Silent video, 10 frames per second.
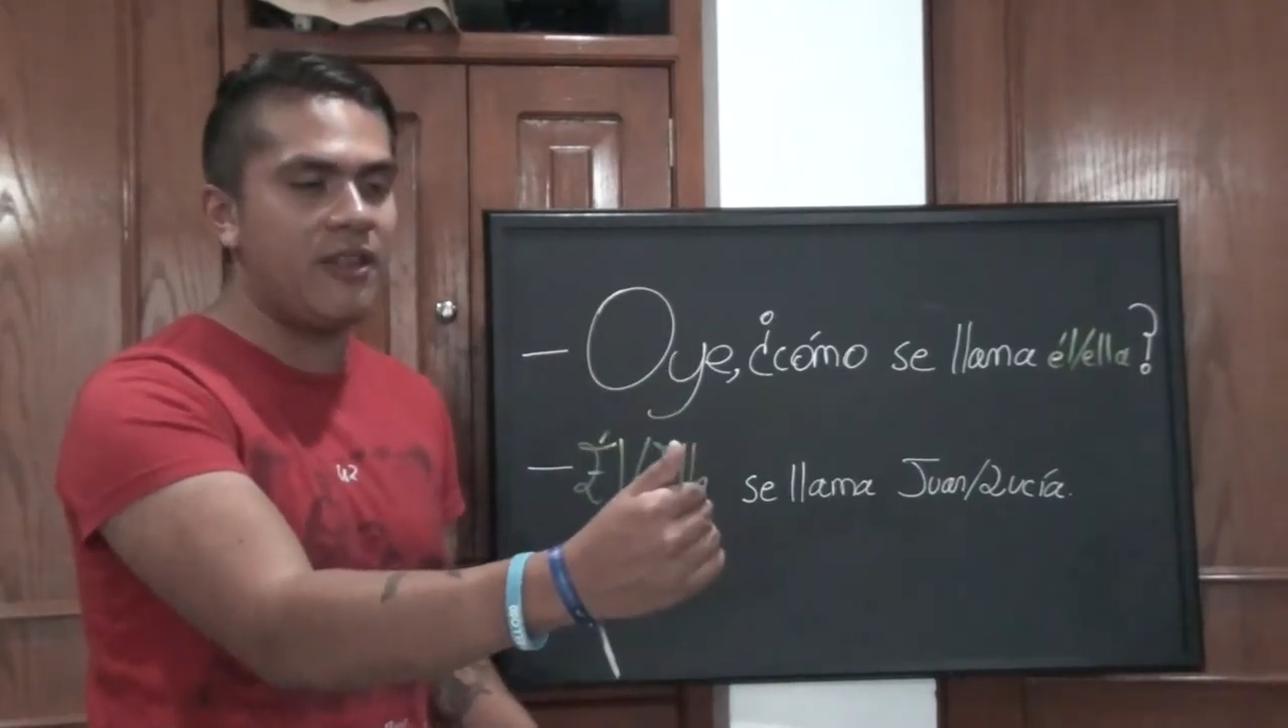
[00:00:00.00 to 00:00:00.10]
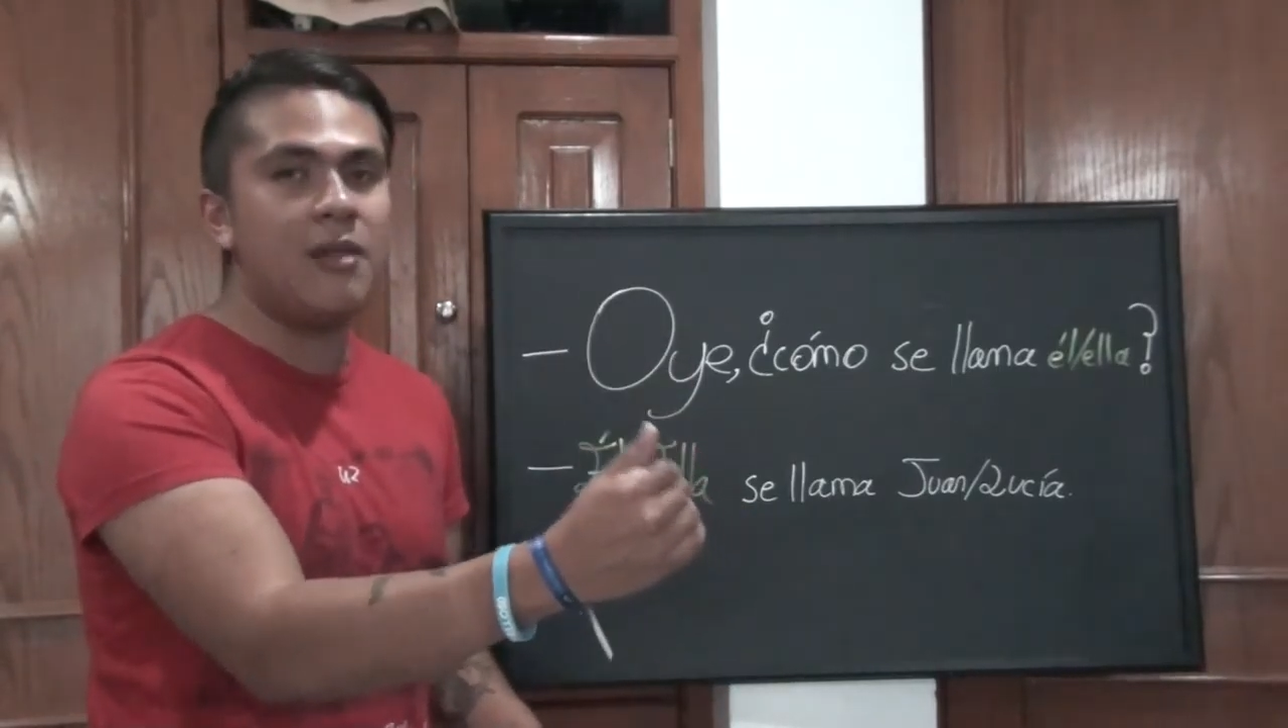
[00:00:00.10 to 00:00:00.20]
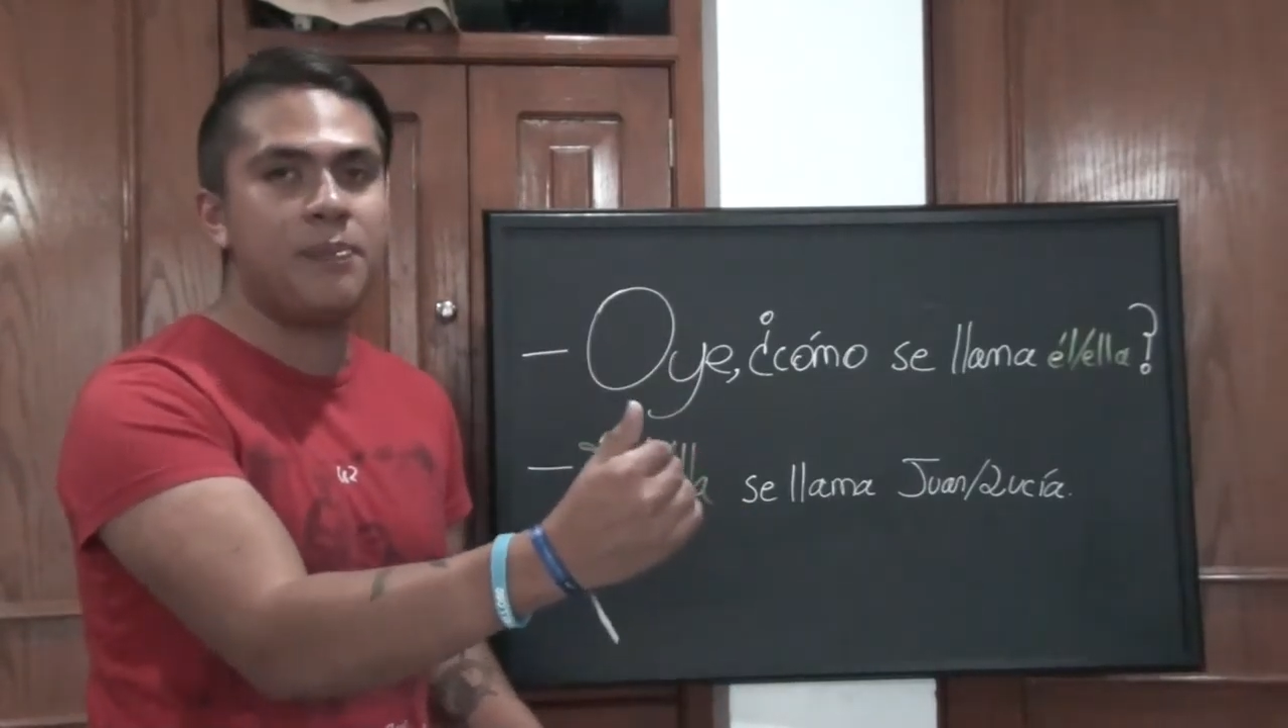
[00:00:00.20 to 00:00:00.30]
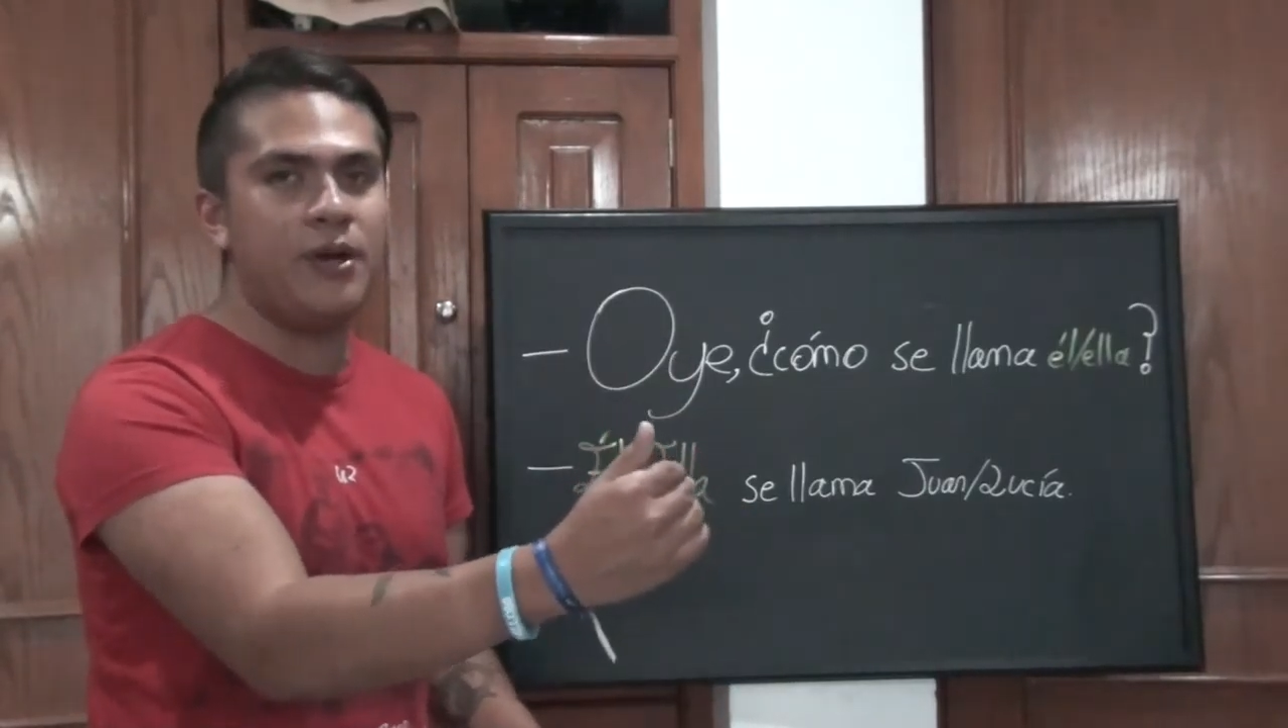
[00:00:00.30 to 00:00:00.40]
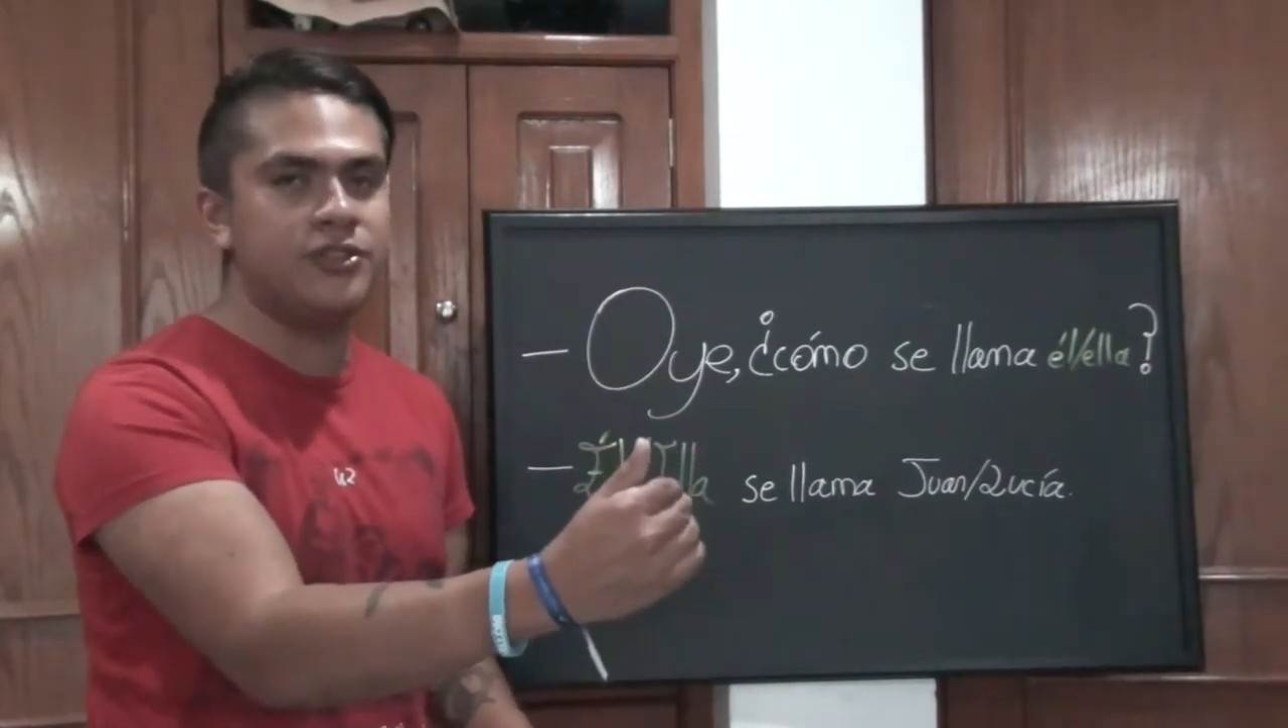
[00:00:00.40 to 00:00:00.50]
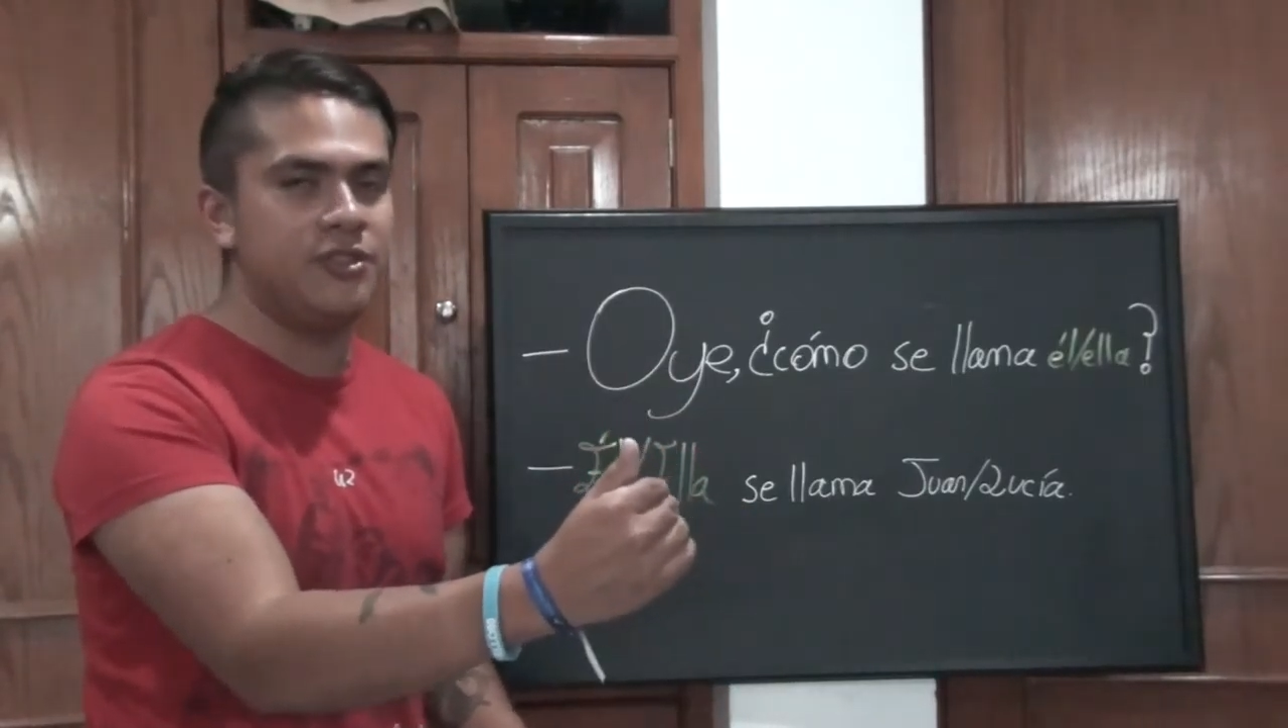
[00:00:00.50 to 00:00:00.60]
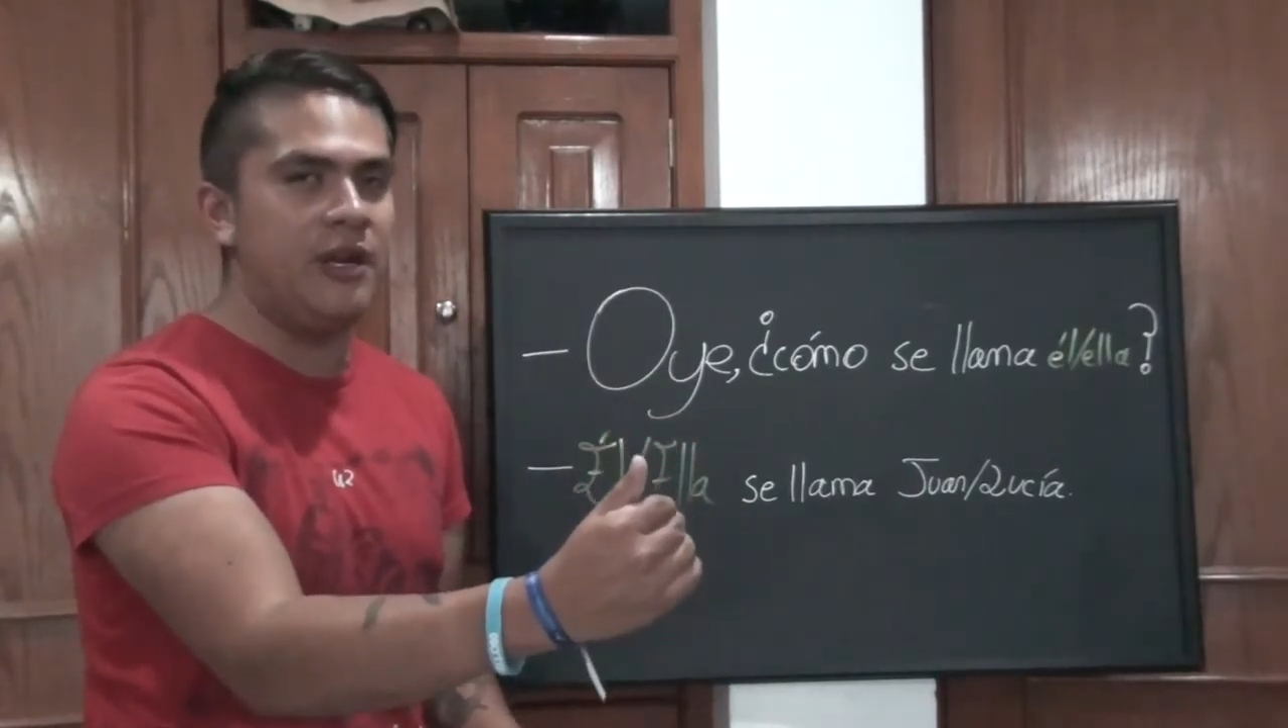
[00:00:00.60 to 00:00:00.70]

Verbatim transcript: that person